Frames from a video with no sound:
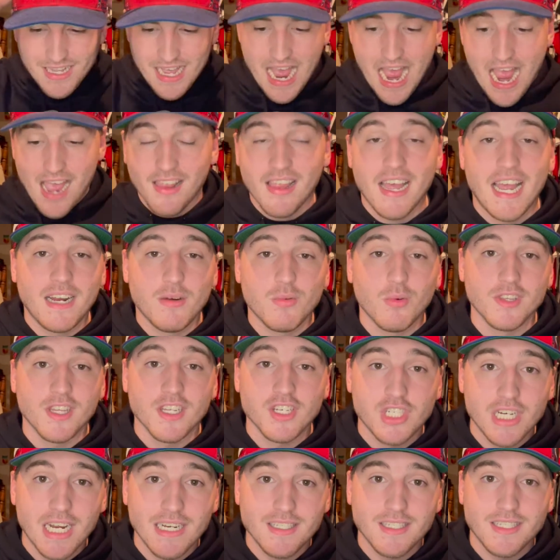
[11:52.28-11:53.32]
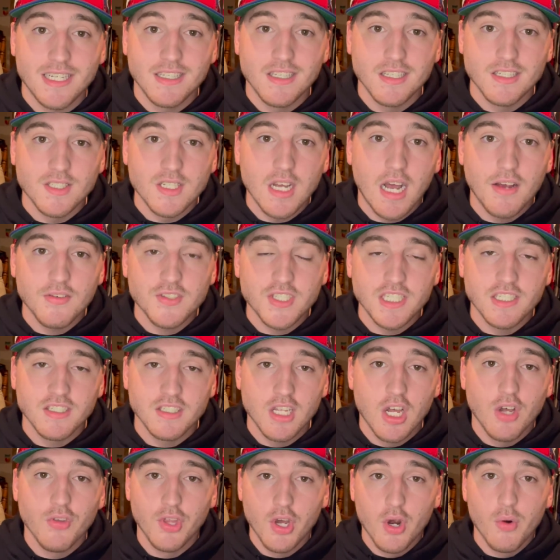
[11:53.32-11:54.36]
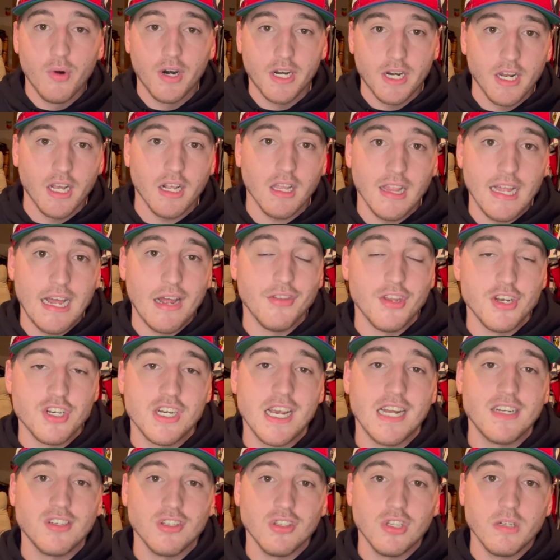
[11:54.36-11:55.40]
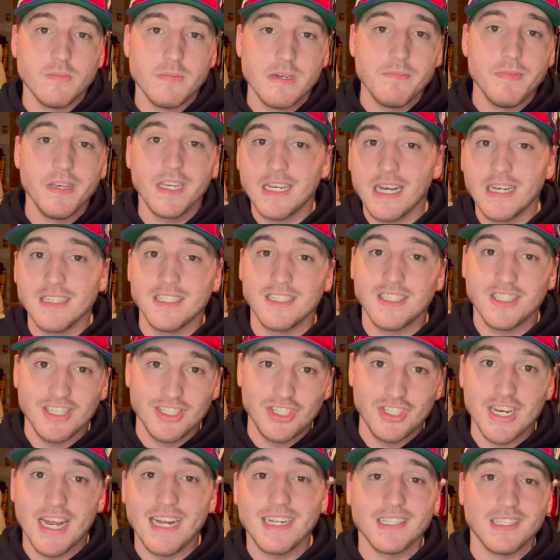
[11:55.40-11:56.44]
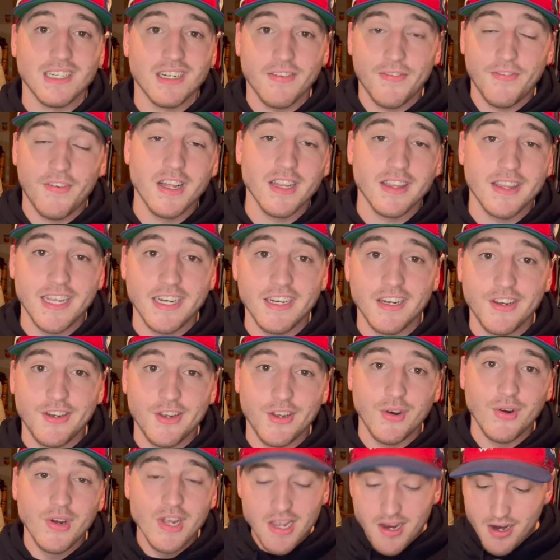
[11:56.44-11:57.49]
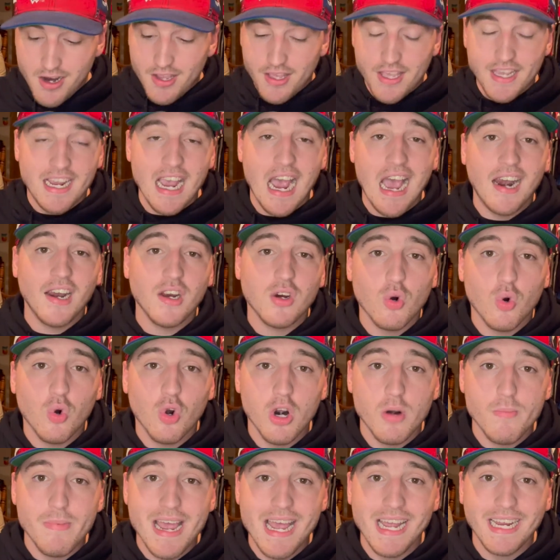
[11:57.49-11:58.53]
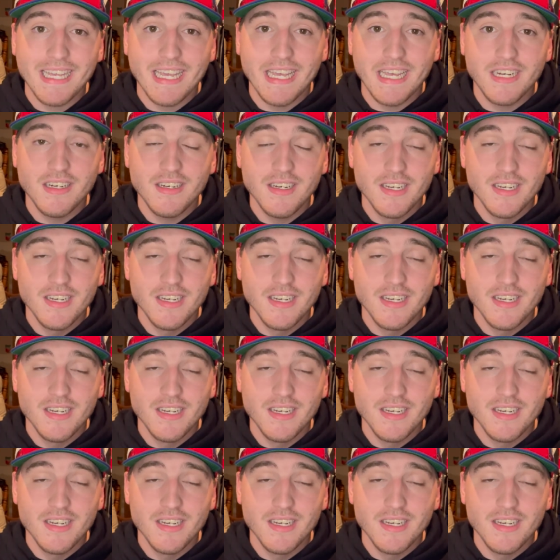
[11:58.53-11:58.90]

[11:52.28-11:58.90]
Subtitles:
I like what the Jets did this offseason, though we're going to clown the Jets a little bit because it's the Jets and a fun thing to do. You got a quarterback in